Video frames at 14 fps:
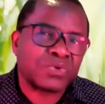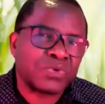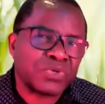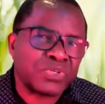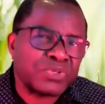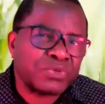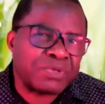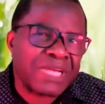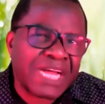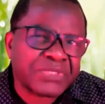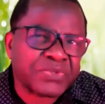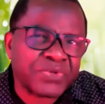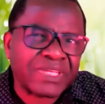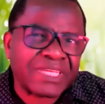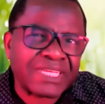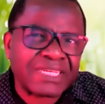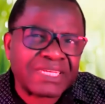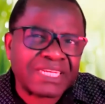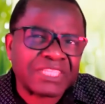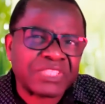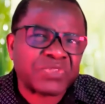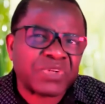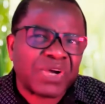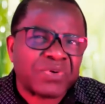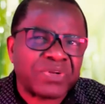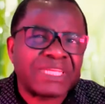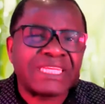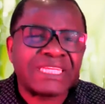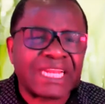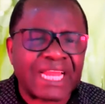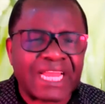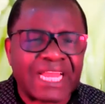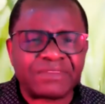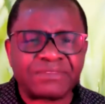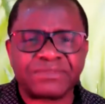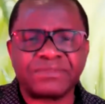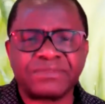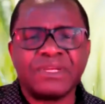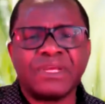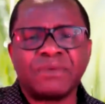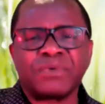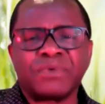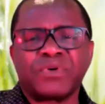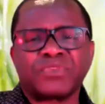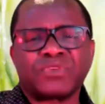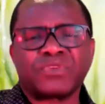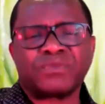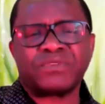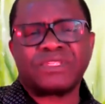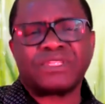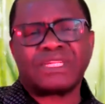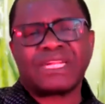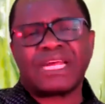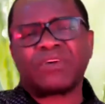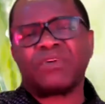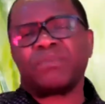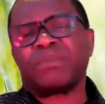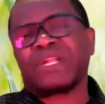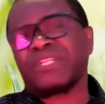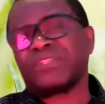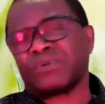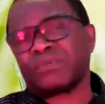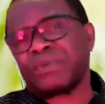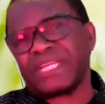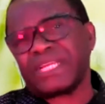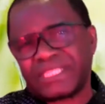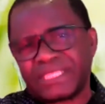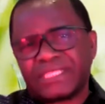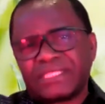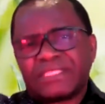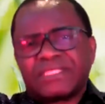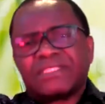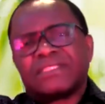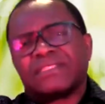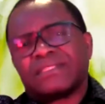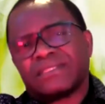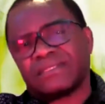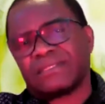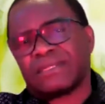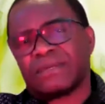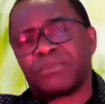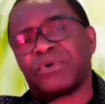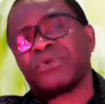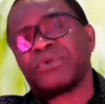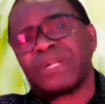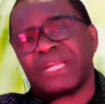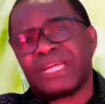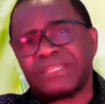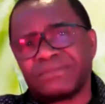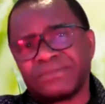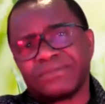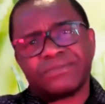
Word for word: Could you be hustling and struggling in life because of lack of parental blessings on your life?